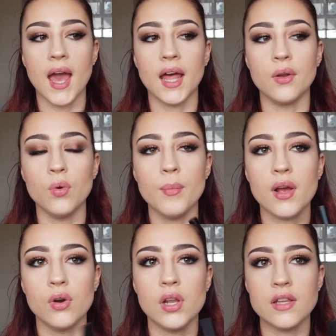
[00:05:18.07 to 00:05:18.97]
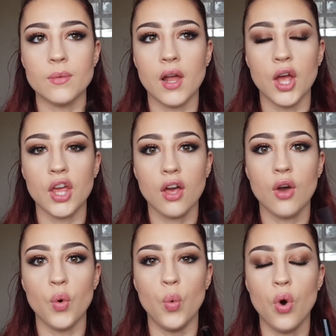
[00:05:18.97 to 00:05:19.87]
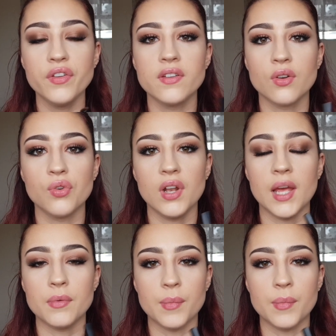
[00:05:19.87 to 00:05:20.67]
and all of my colleagues were like, "What is on your lips?"